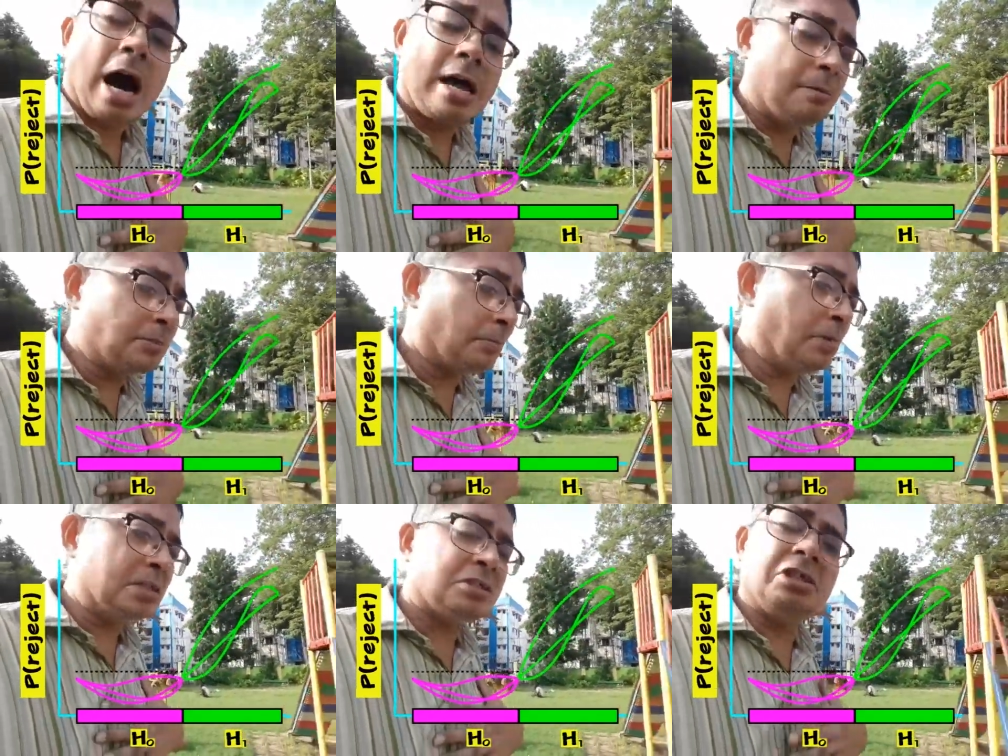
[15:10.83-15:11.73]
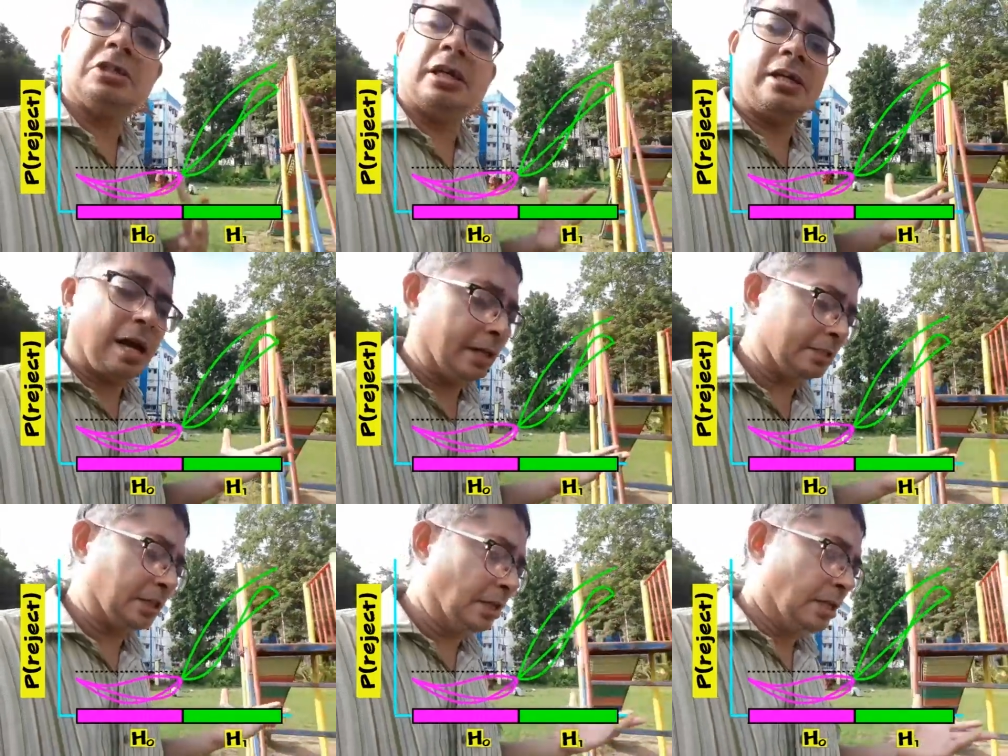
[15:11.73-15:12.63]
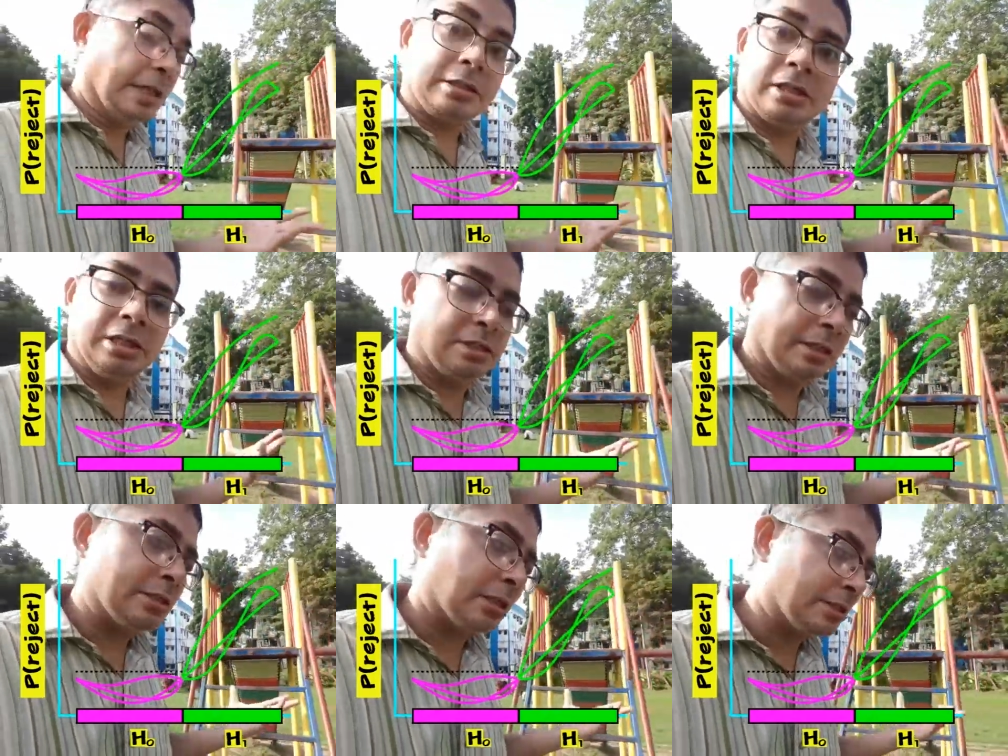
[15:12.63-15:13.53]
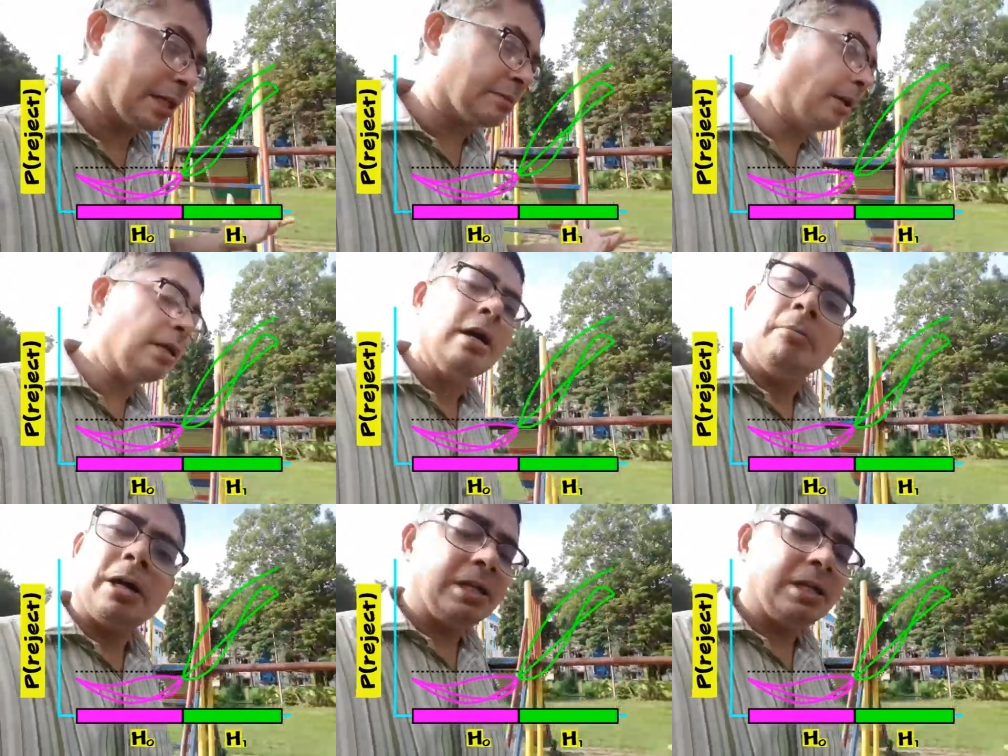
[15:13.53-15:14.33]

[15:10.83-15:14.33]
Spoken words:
I am the best teacher in ISI, that's an interesting statement.